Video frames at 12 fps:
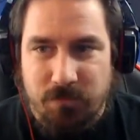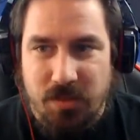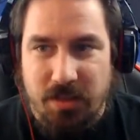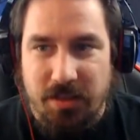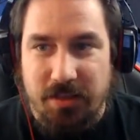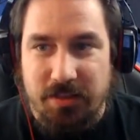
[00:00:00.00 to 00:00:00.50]

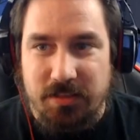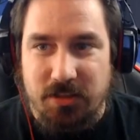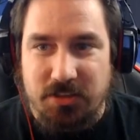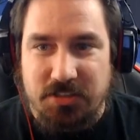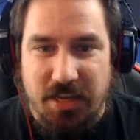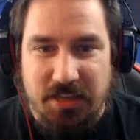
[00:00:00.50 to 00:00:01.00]
It
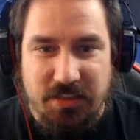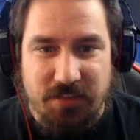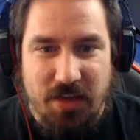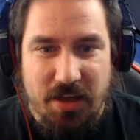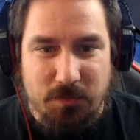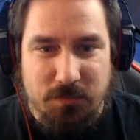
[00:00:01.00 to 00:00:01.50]
looks like the
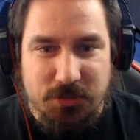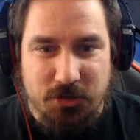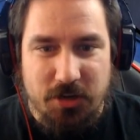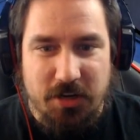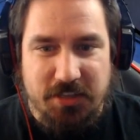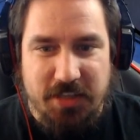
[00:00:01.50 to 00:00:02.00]
Venoms are
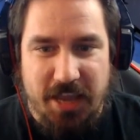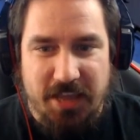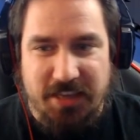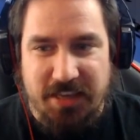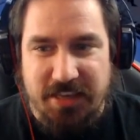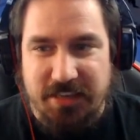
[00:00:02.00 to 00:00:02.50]
going to
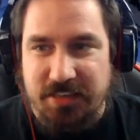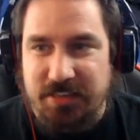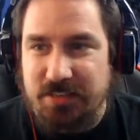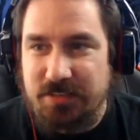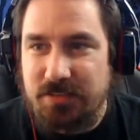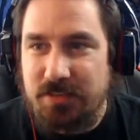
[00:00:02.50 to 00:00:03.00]
take it.
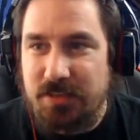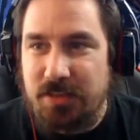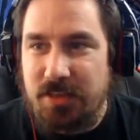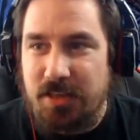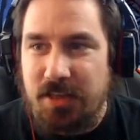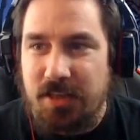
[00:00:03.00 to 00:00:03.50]

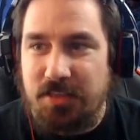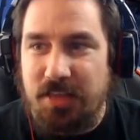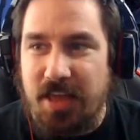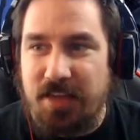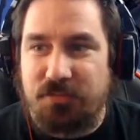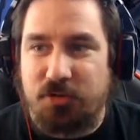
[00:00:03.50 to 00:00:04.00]

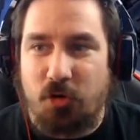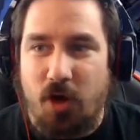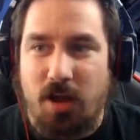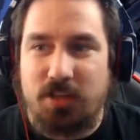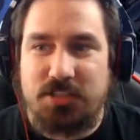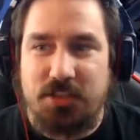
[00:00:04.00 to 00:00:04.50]
They have
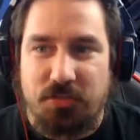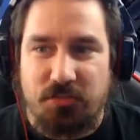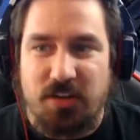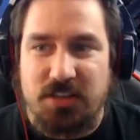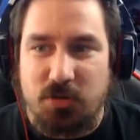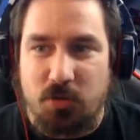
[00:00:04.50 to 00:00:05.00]
crossed the
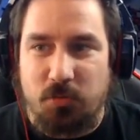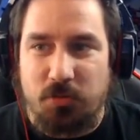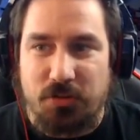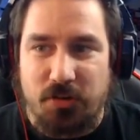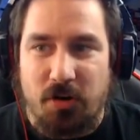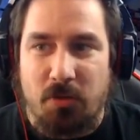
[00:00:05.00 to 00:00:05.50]
threshold
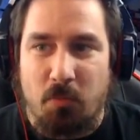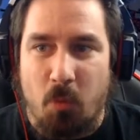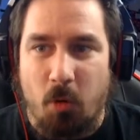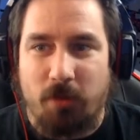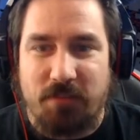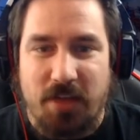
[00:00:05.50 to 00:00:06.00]
where there are
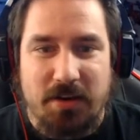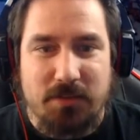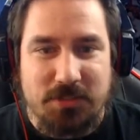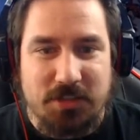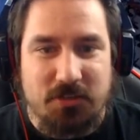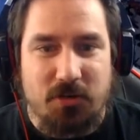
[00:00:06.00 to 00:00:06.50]
more
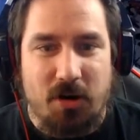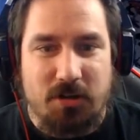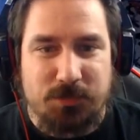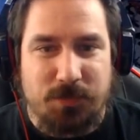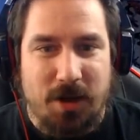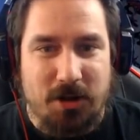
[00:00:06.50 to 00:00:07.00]
Venoms than there are
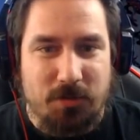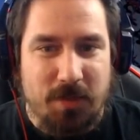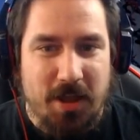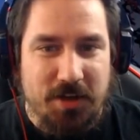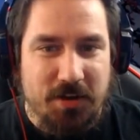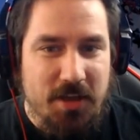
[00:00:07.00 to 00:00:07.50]

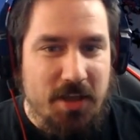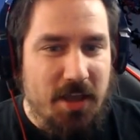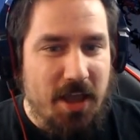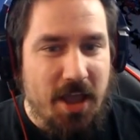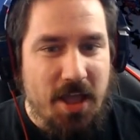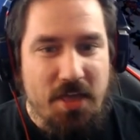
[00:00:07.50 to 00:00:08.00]
Spider-Man,
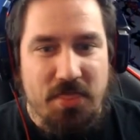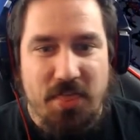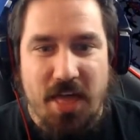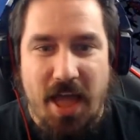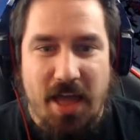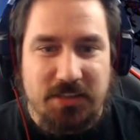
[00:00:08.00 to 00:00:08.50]
and
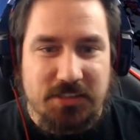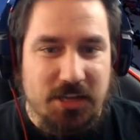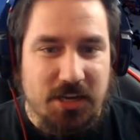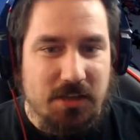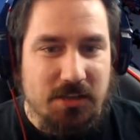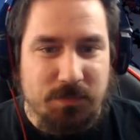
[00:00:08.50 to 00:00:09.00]
that
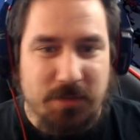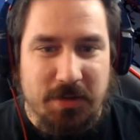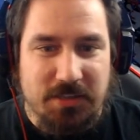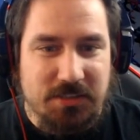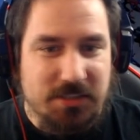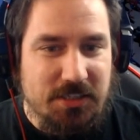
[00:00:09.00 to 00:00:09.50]
just
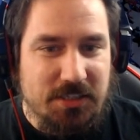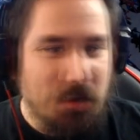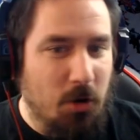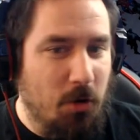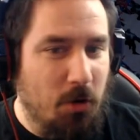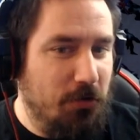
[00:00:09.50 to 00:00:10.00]
means it's
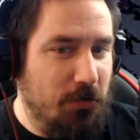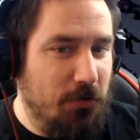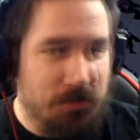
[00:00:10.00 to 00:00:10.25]
over.